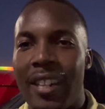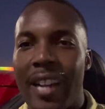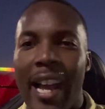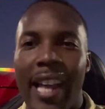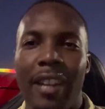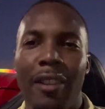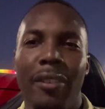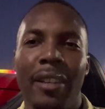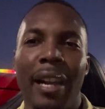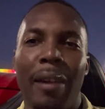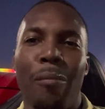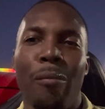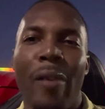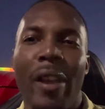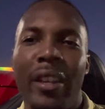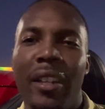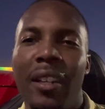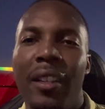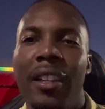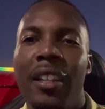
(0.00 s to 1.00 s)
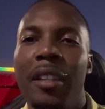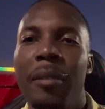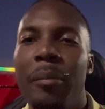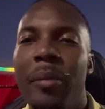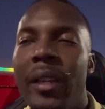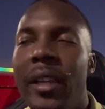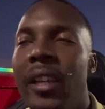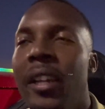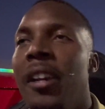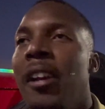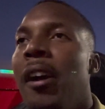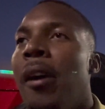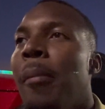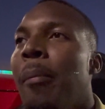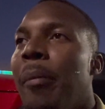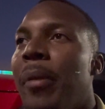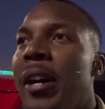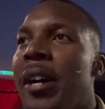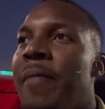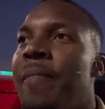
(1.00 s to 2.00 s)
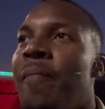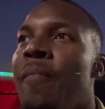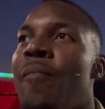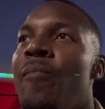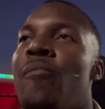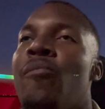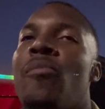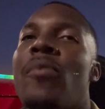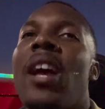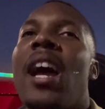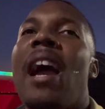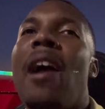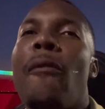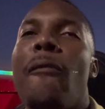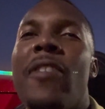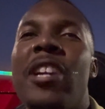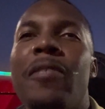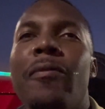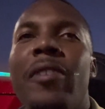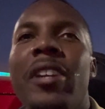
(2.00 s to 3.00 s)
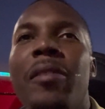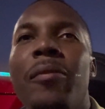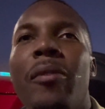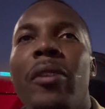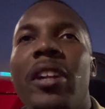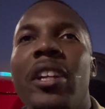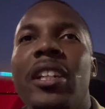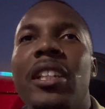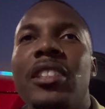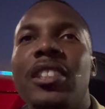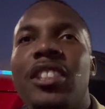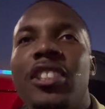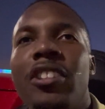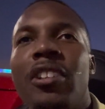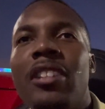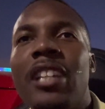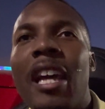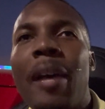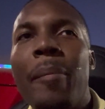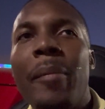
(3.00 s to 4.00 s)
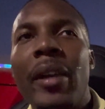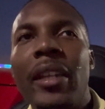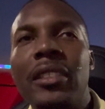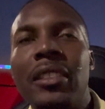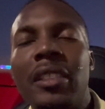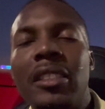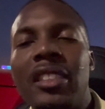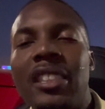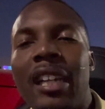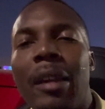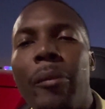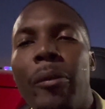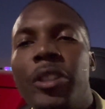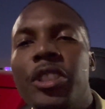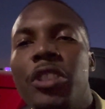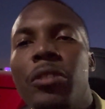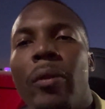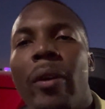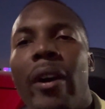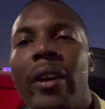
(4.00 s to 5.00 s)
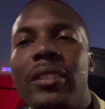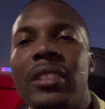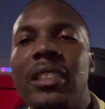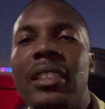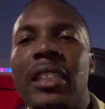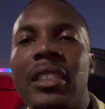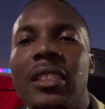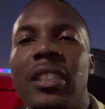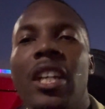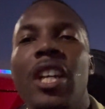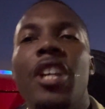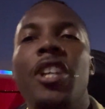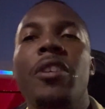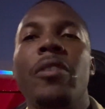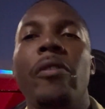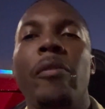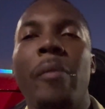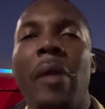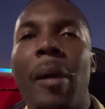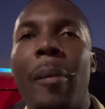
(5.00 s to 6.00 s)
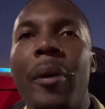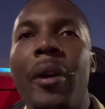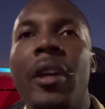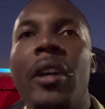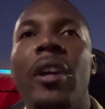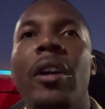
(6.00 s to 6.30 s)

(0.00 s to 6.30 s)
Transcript: I know that I ran it a little bit, but I really, really wanted to share that message, and I want you all to just remember: